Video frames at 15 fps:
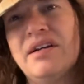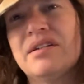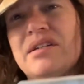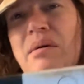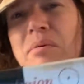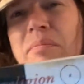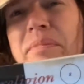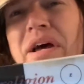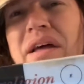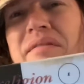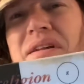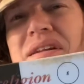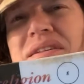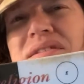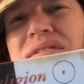A couple Bad
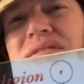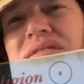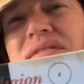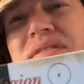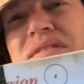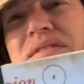Religions.